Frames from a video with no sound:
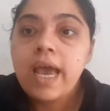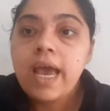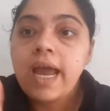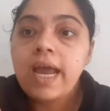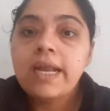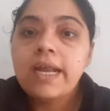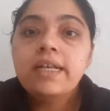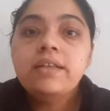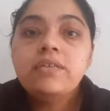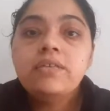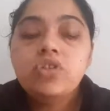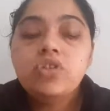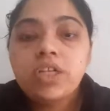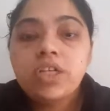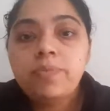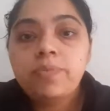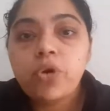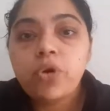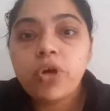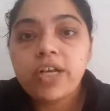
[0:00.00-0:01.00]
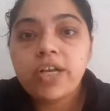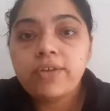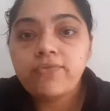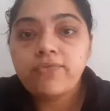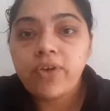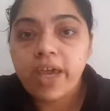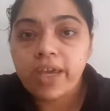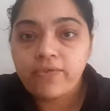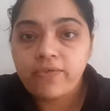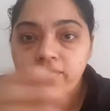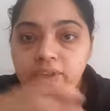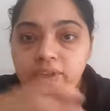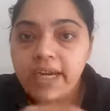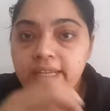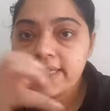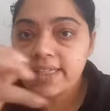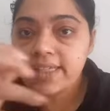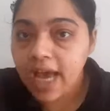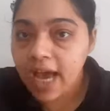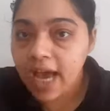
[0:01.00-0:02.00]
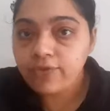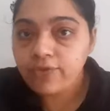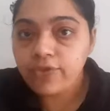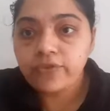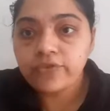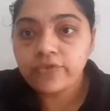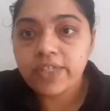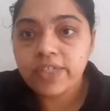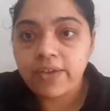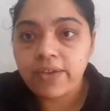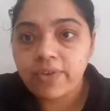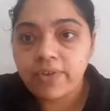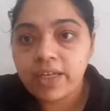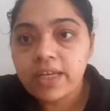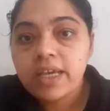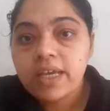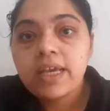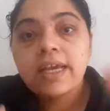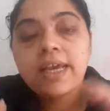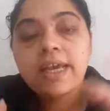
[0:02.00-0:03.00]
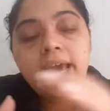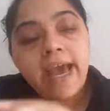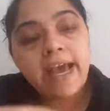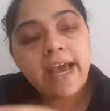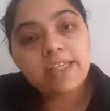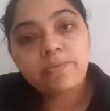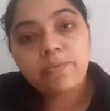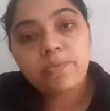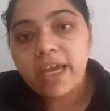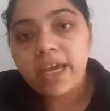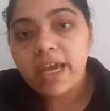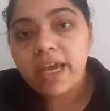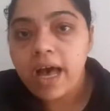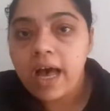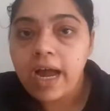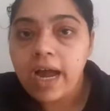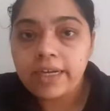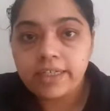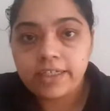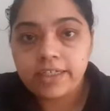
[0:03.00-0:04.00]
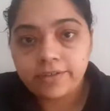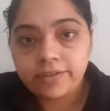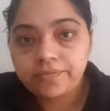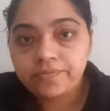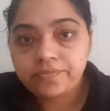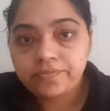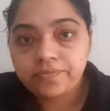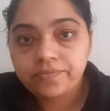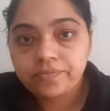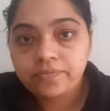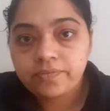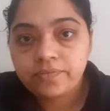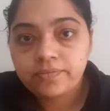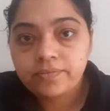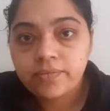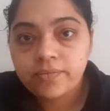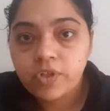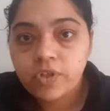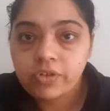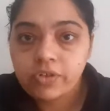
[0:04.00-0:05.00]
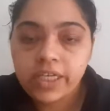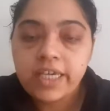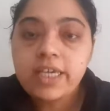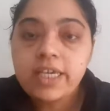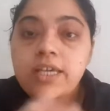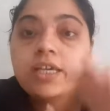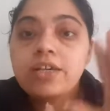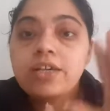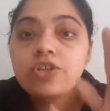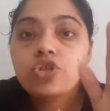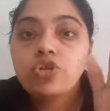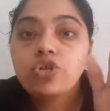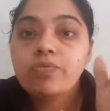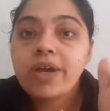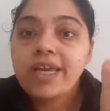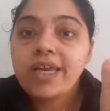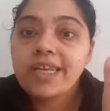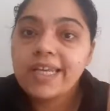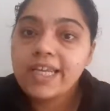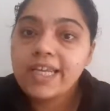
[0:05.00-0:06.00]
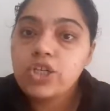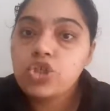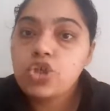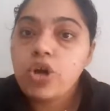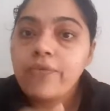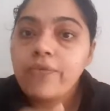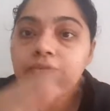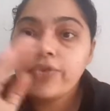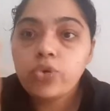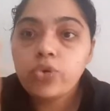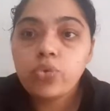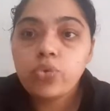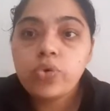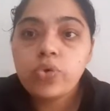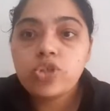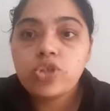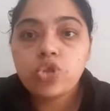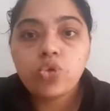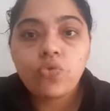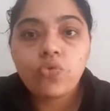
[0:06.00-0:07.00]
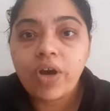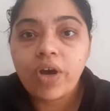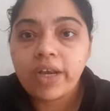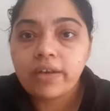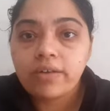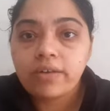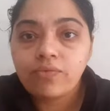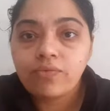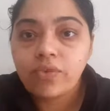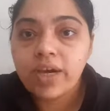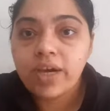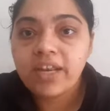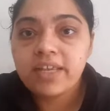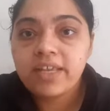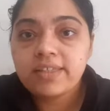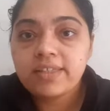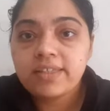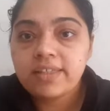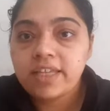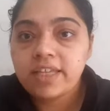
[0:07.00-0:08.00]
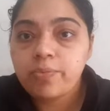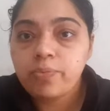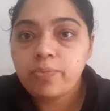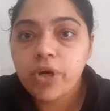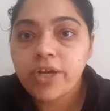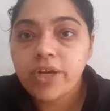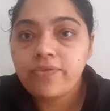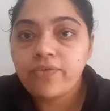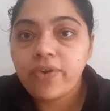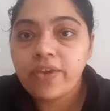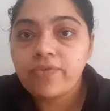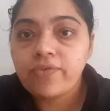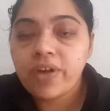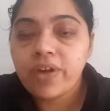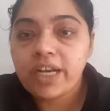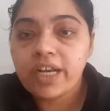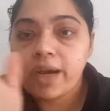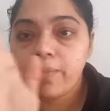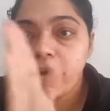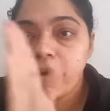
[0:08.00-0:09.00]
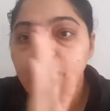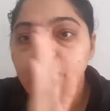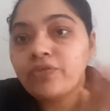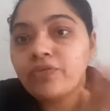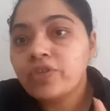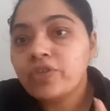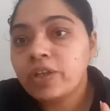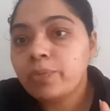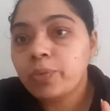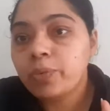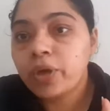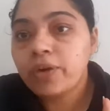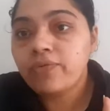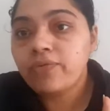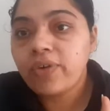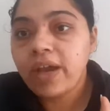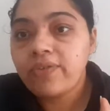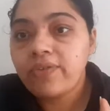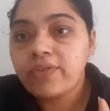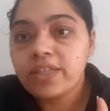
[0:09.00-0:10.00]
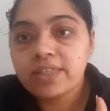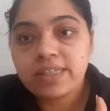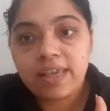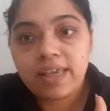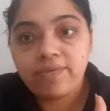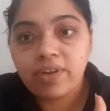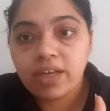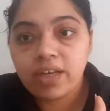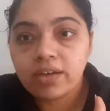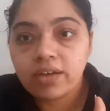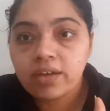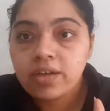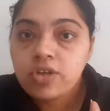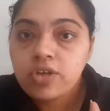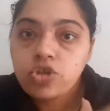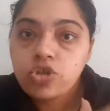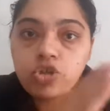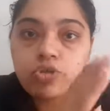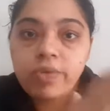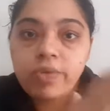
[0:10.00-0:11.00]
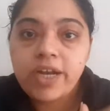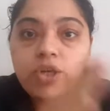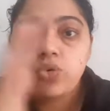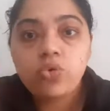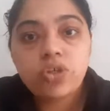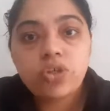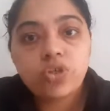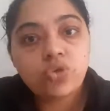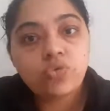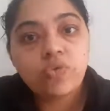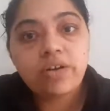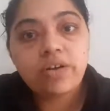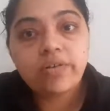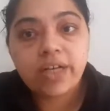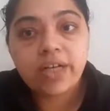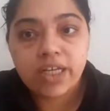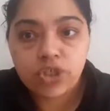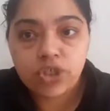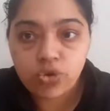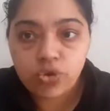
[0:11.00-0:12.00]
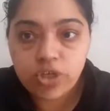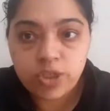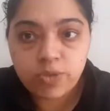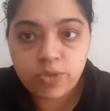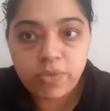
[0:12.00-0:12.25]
and 3.5, that is half of 7, as my hardener. Okay, so my ratio of 2:1, 1 is 3.5 and double of 3.5 is 7. So my 2:1 ratio is